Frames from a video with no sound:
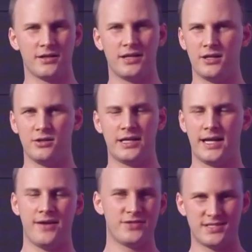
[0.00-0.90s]
They
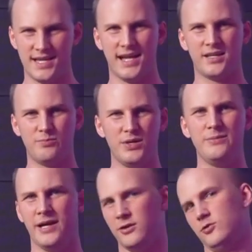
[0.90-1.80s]
have a static
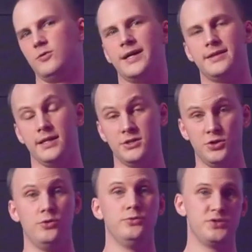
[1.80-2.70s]
beam angle, right? They
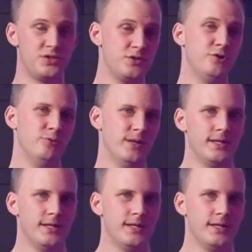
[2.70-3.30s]
don't zoom.